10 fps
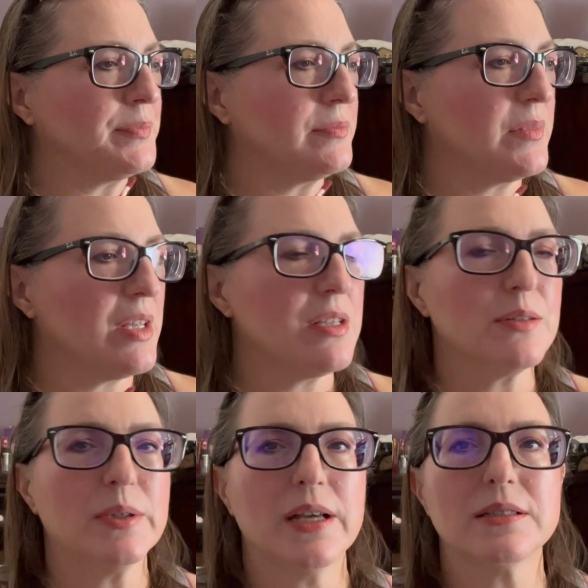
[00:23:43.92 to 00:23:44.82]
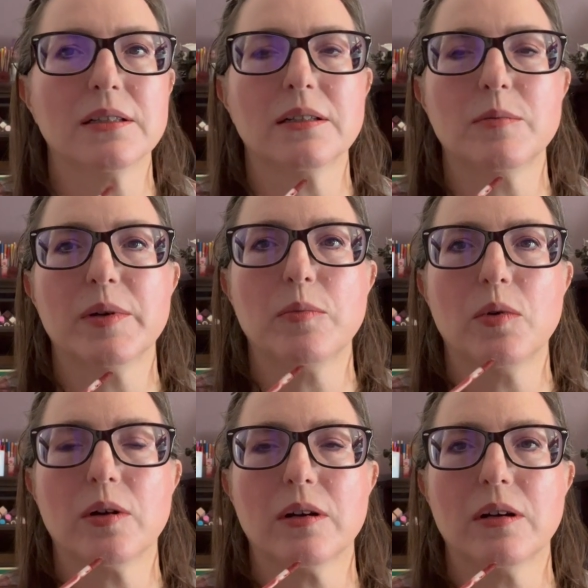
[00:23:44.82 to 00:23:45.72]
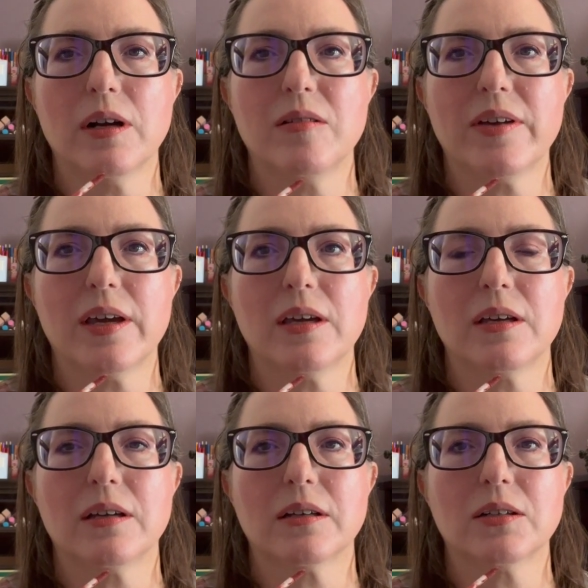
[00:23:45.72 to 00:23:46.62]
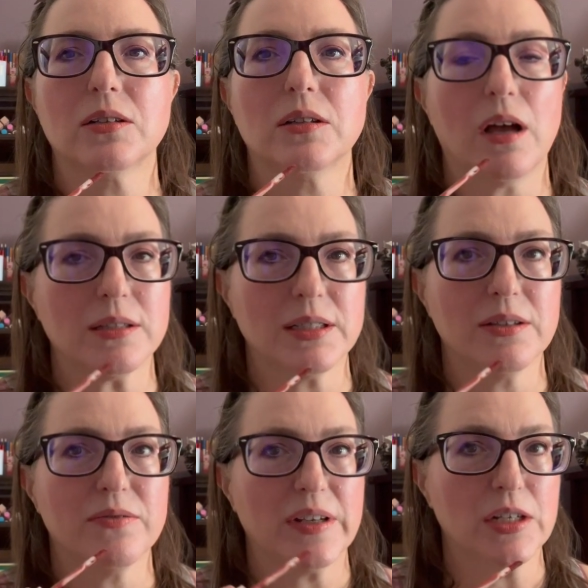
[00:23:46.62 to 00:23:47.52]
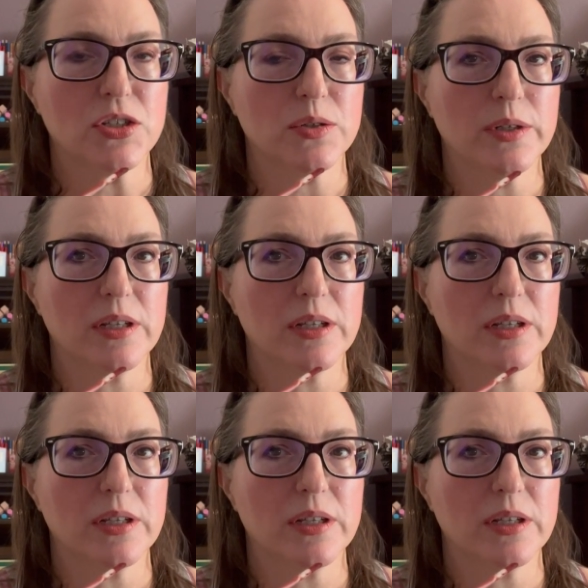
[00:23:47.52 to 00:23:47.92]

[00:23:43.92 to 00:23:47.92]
Now this one has a little bit more of a glossy finish to it,